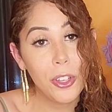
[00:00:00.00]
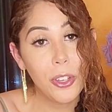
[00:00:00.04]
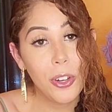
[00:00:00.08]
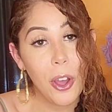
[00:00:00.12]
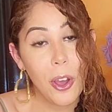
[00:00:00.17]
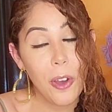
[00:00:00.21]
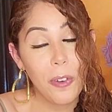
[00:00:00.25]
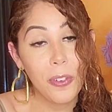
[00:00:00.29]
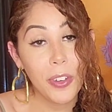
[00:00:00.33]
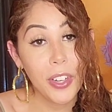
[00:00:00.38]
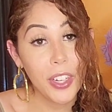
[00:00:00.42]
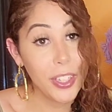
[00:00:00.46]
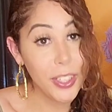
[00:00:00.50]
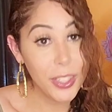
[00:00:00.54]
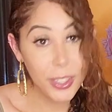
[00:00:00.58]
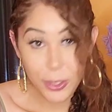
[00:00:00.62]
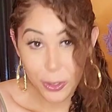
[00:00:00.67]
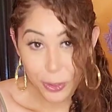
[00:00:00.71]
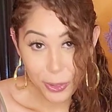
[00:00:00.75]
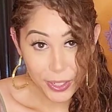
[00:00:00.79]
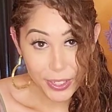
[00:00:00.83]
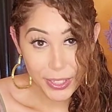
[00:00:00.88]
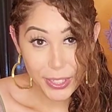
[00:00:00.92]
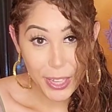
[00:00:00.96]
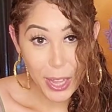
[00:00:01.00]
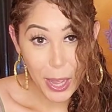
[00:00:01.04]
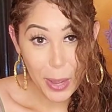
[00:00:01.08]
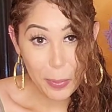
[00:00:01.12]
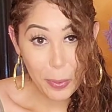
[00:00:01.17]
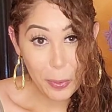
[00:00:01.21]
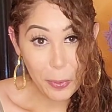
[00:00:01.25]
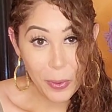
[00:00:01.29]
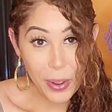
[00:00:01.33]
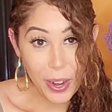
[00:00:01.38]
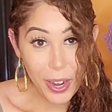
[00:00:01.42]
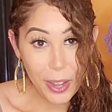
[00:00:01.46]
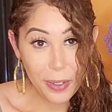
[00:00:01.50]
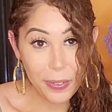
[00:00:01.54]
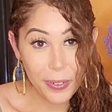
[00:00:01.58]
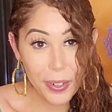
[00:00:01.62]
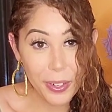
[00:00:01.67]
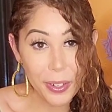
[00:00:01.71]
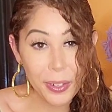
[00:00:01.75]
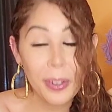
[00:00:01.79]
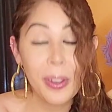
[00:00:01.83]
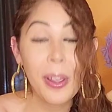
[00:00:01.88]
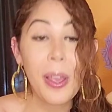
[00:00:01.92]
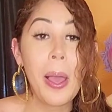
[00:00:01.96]
you know, for this story time or
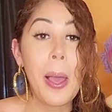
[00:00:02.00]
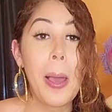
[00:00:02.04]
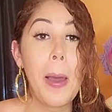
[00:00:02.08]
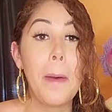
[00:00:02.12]
whatever.